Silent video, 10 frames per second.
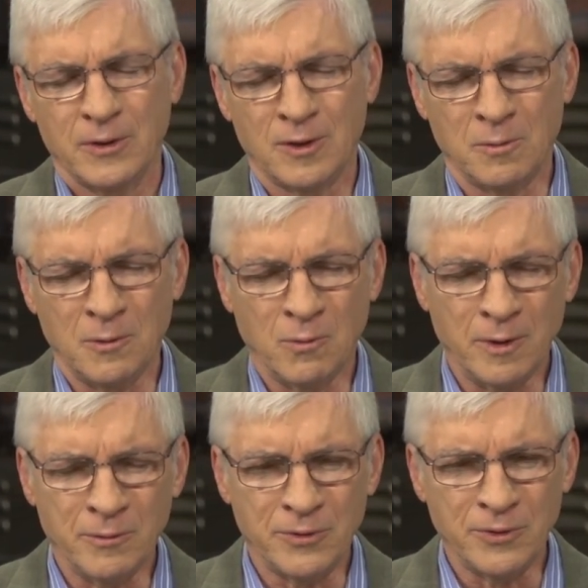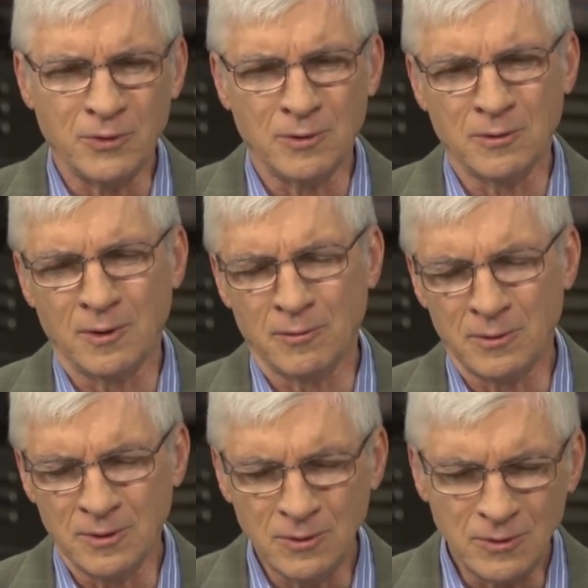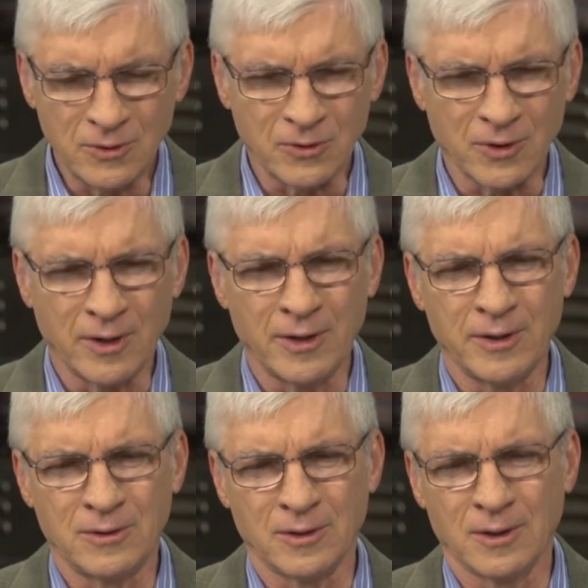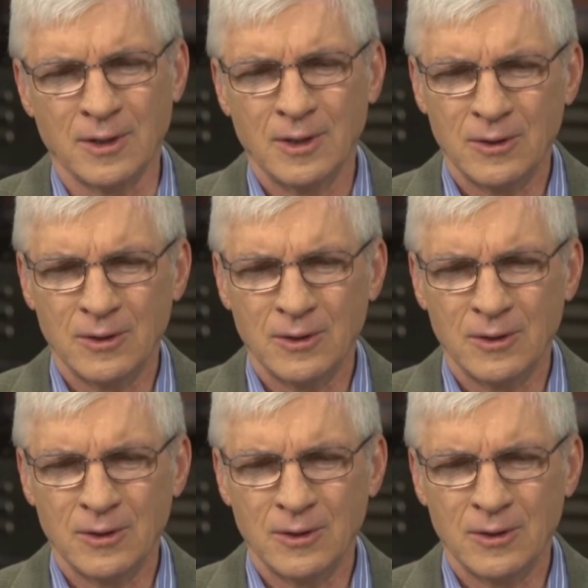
to be one with you, or a renewed desire to